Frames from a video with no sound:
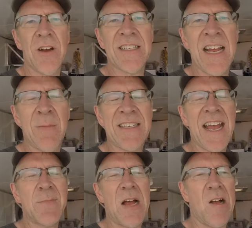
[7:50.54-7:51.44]
Time was
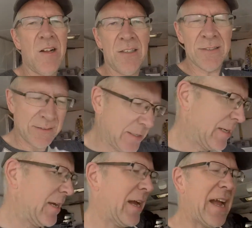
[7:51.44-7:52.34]
had by all.
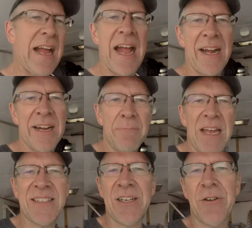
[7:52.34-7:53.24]
I had an
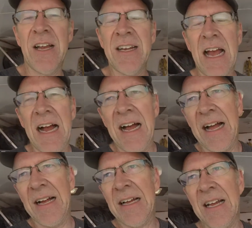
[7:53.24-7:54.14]
amazing run,
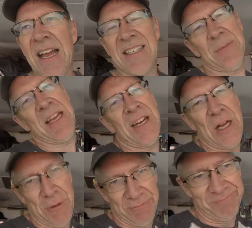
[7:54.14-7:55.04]
except I hit a
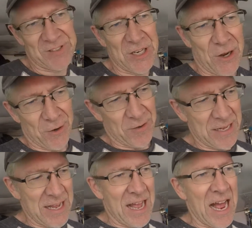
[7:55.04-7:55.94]
cone. So
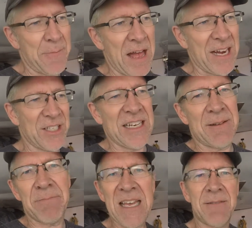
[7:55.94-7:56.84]
I managed to
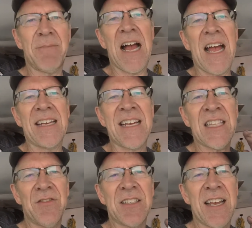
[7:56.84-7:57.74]
get beat by 1/10
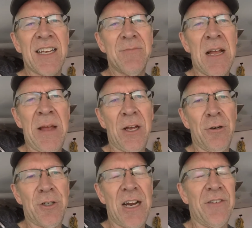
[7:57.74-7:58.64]
of a second by my
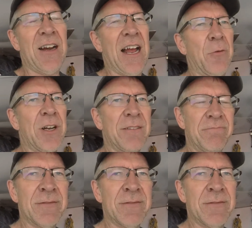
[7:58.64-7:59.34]
co-driver. I would have